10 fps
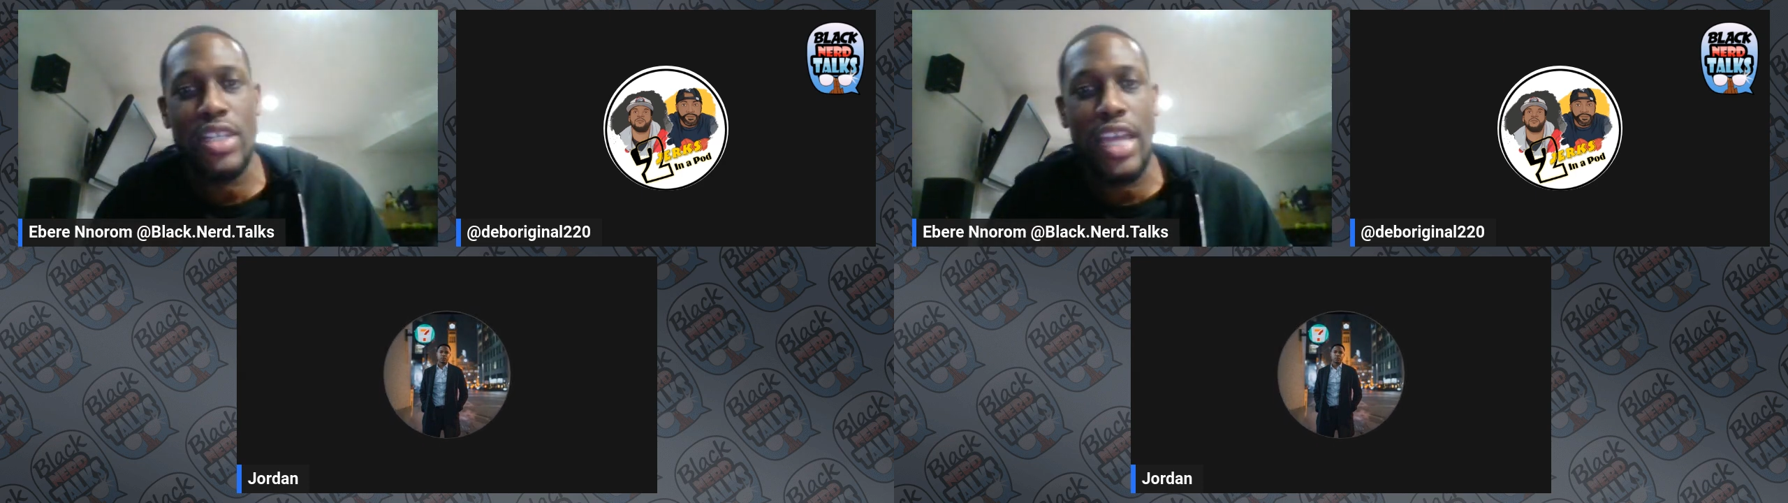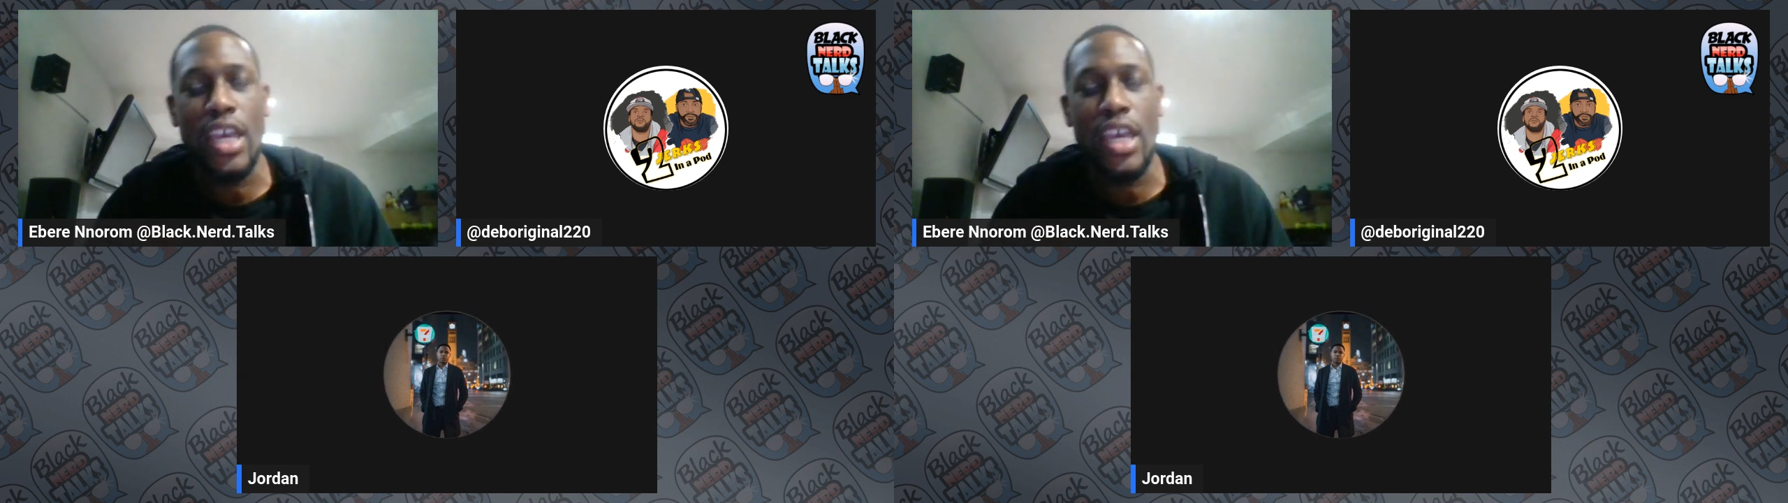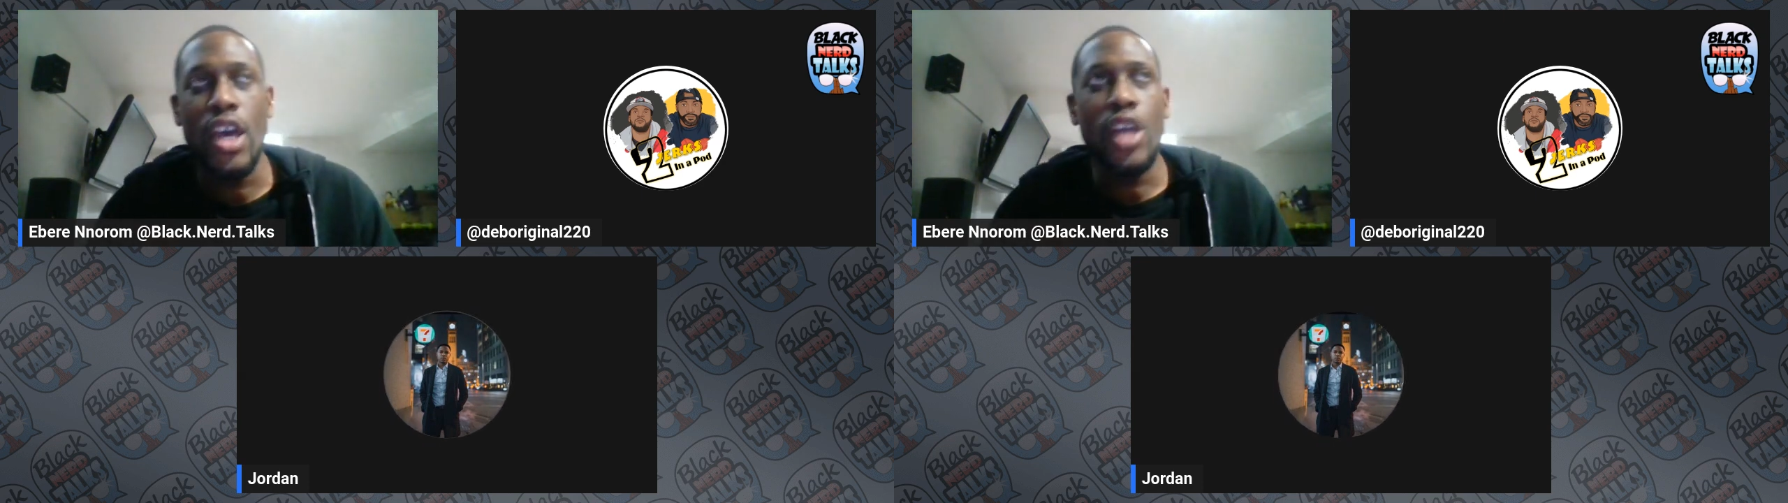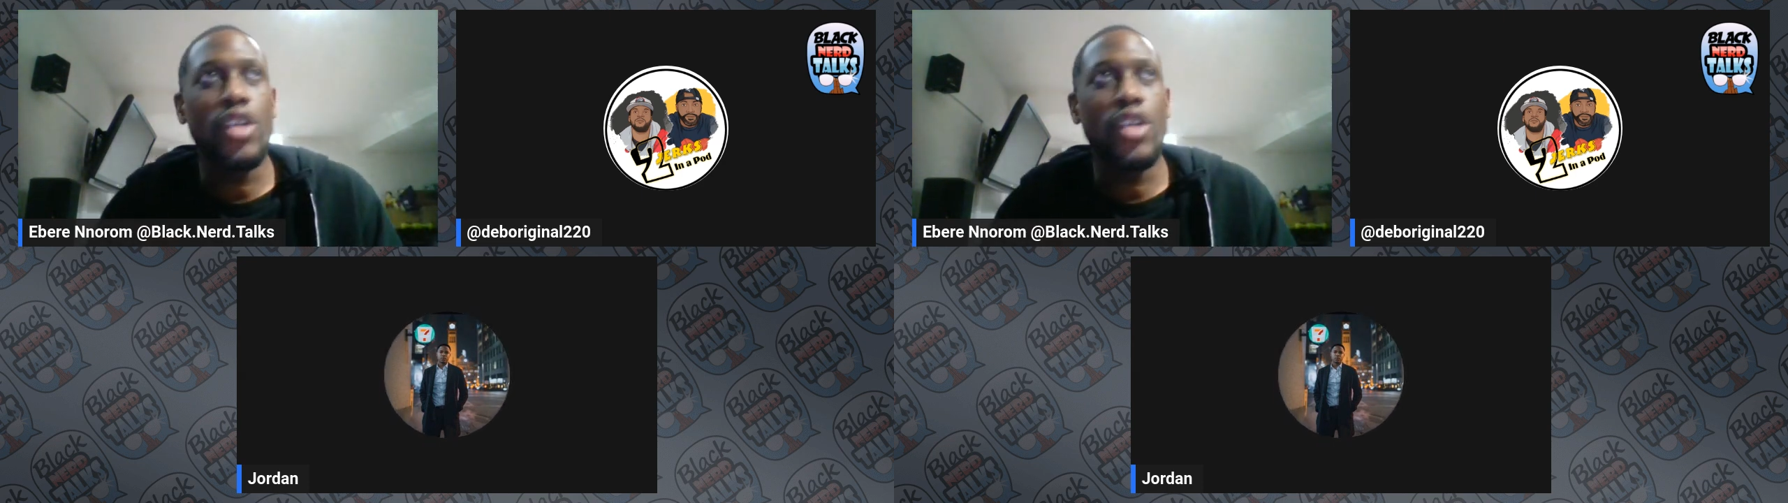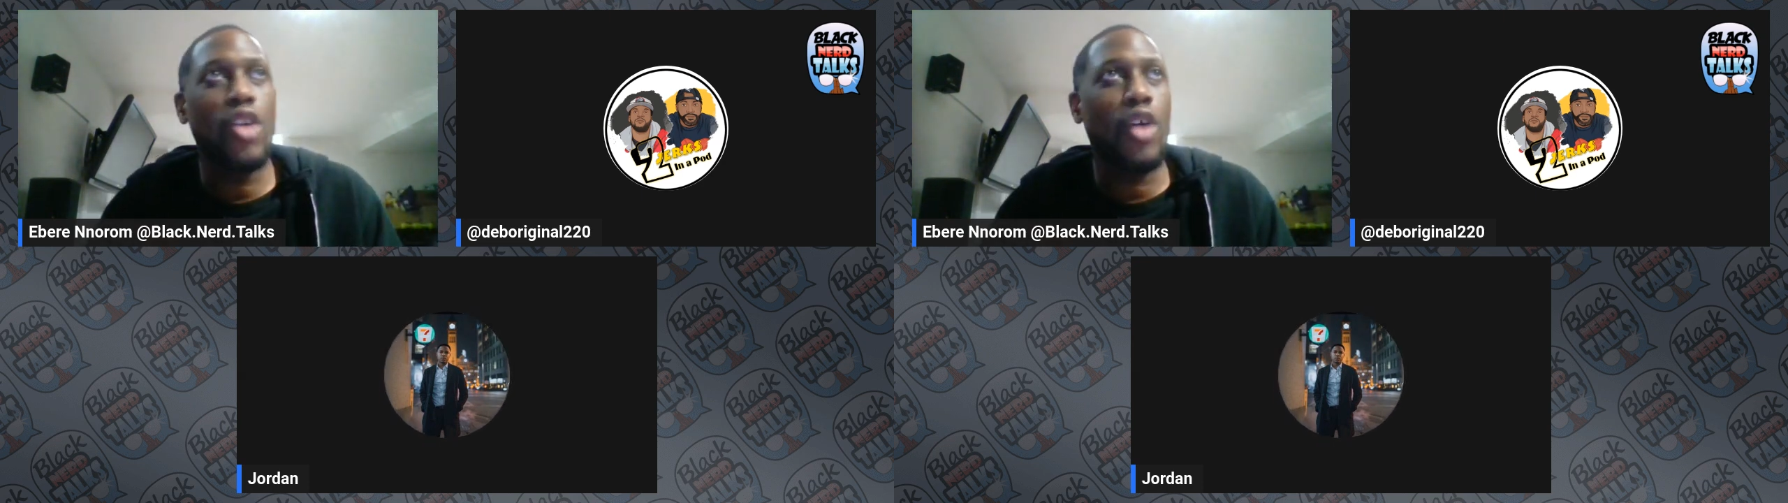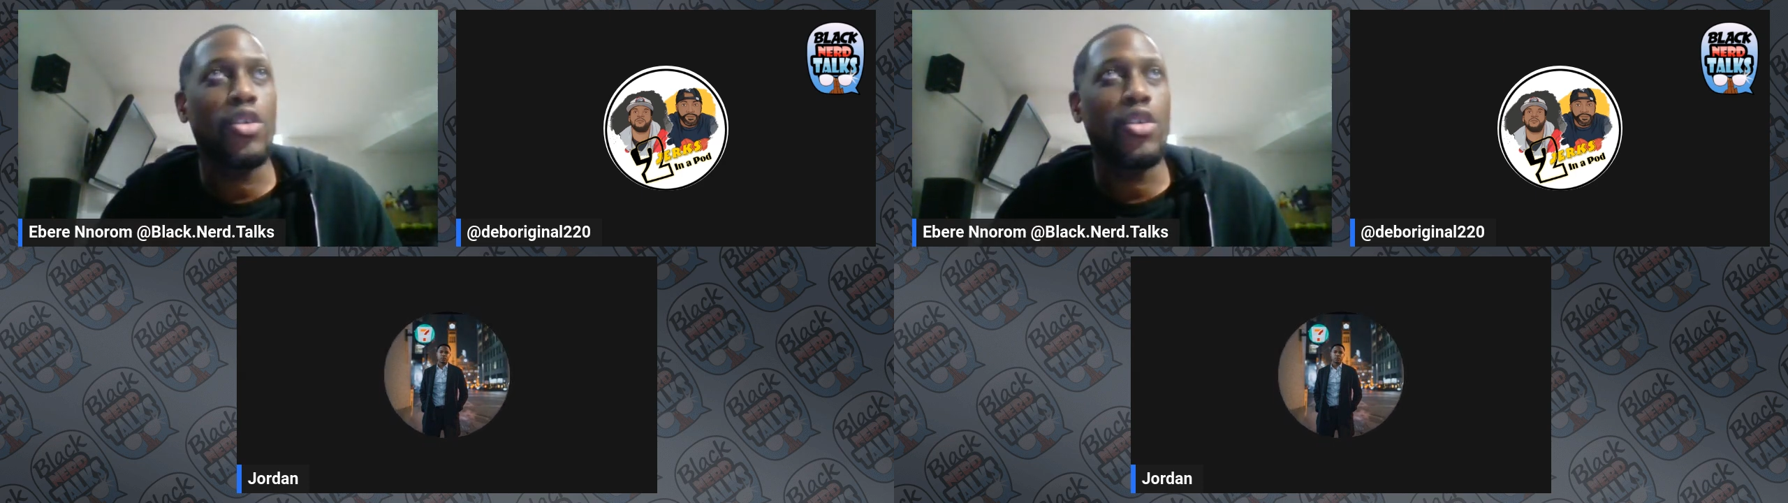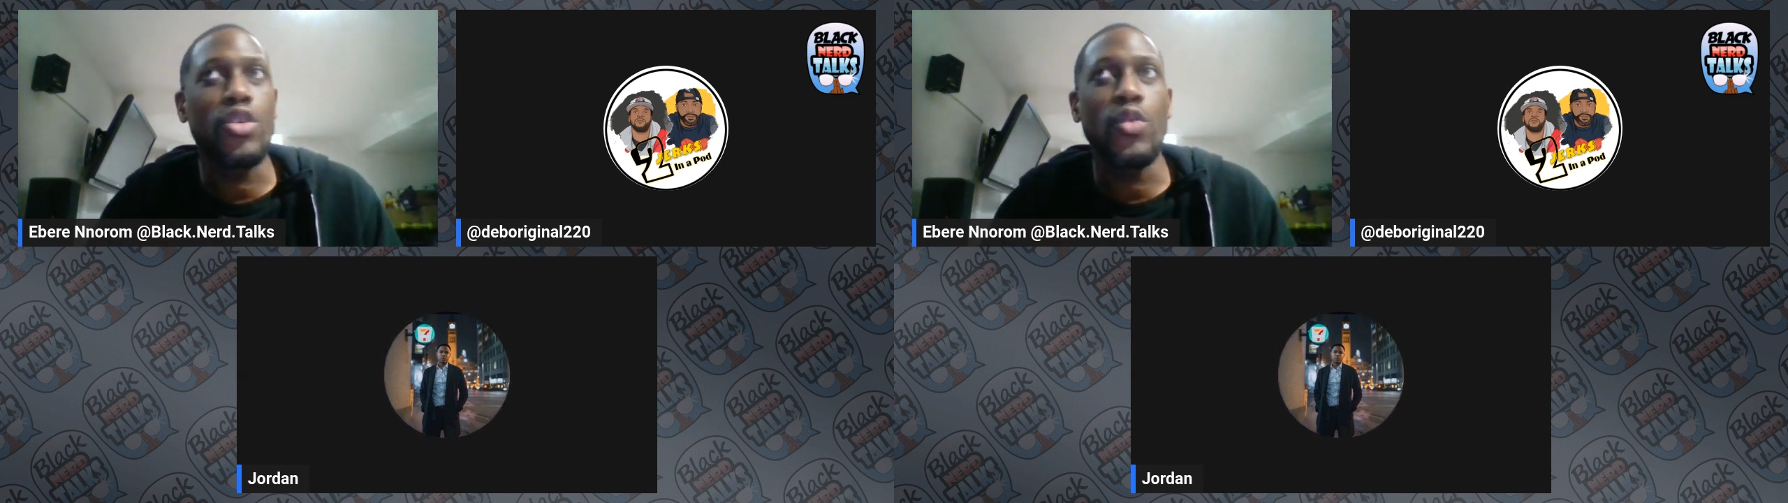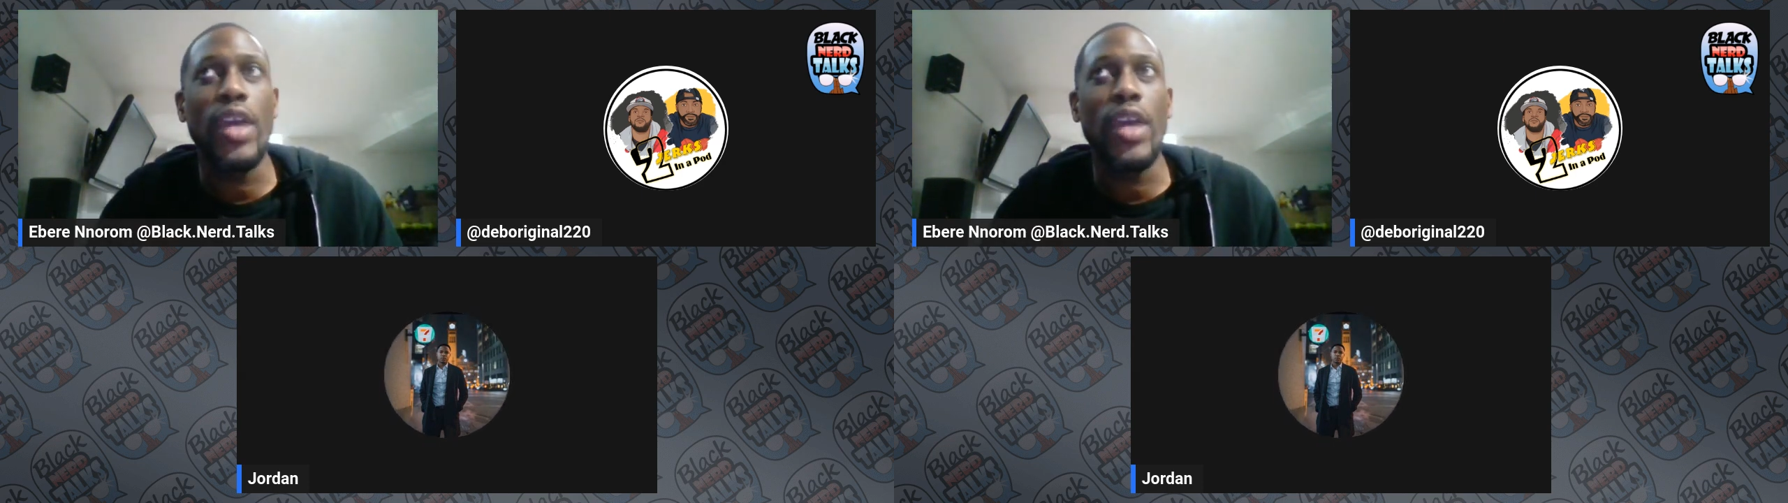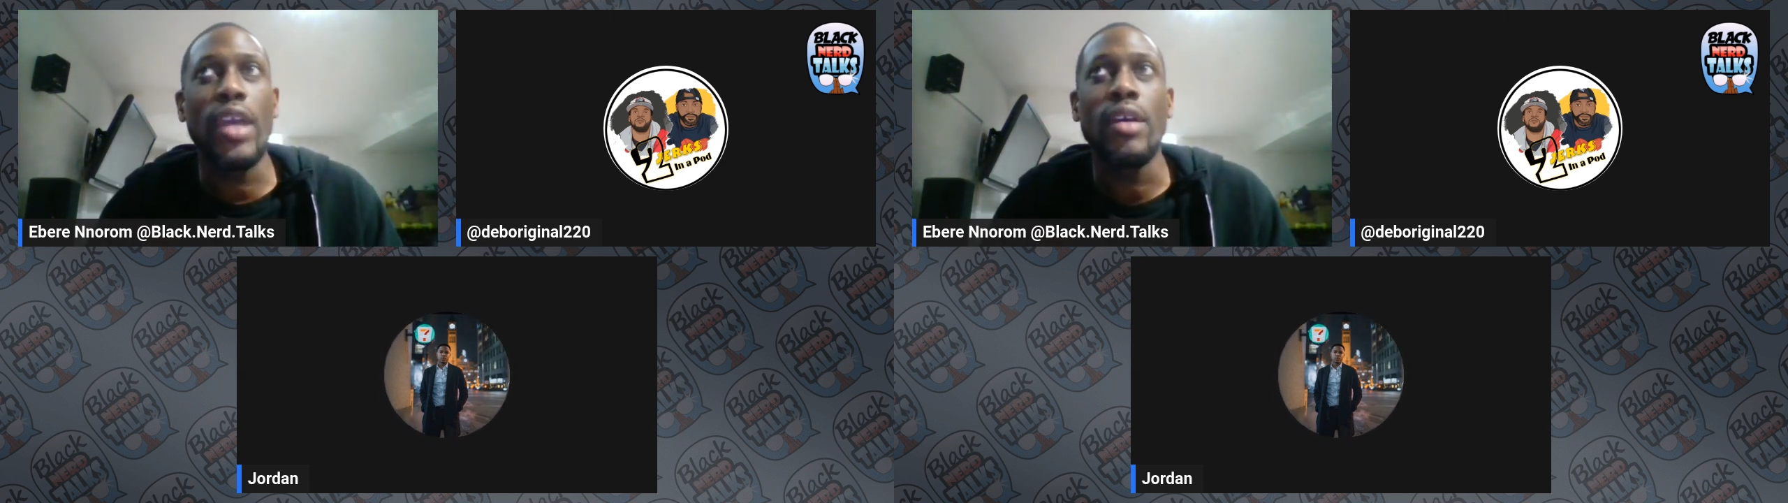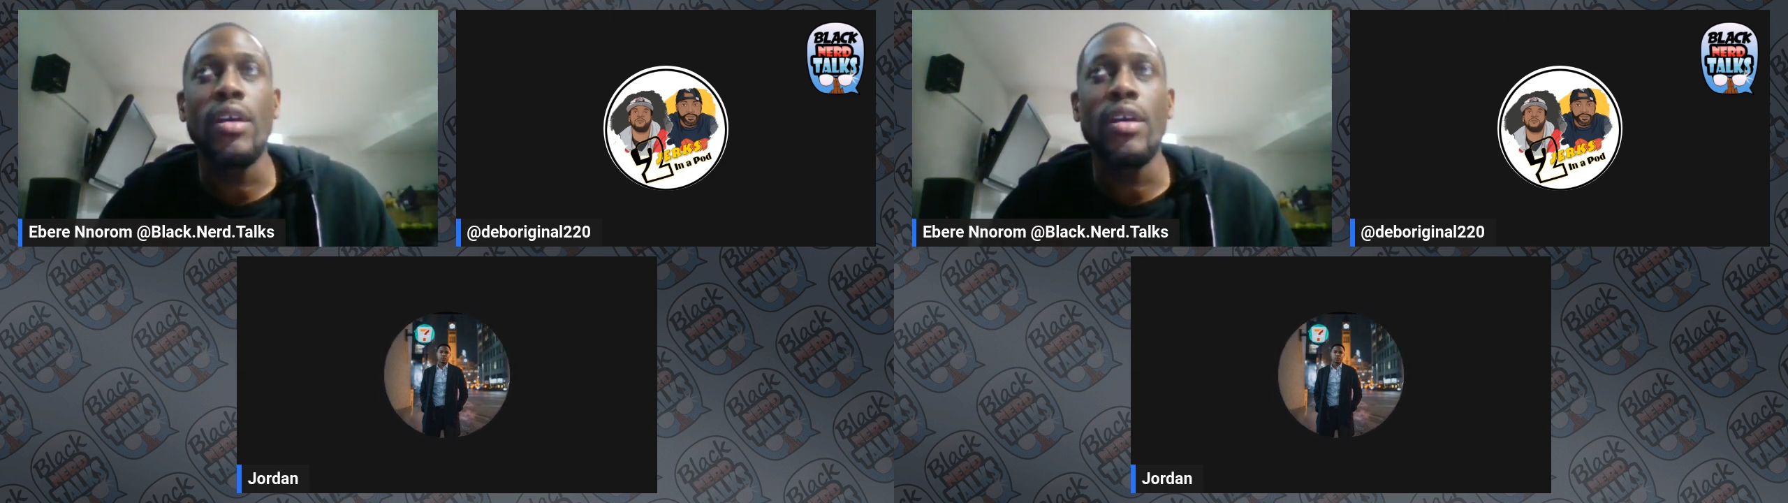like, you're doing,